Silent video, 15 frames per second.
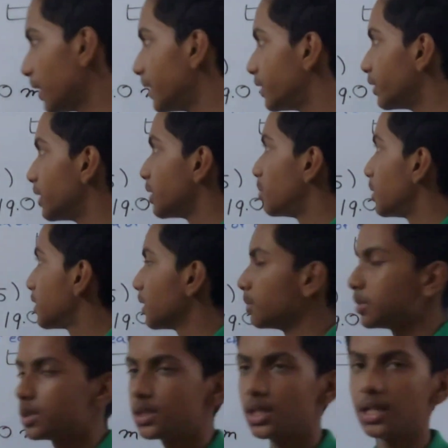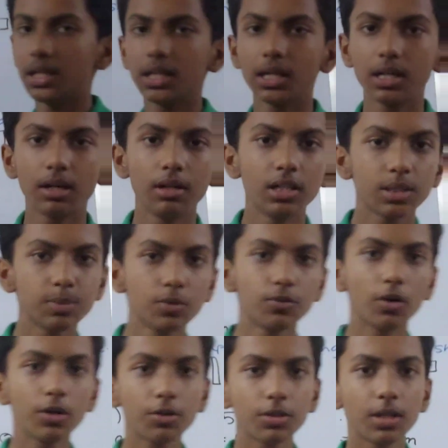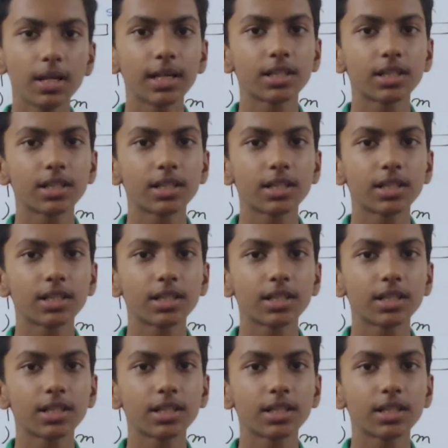right? So this becomes the area. Now let's move on to the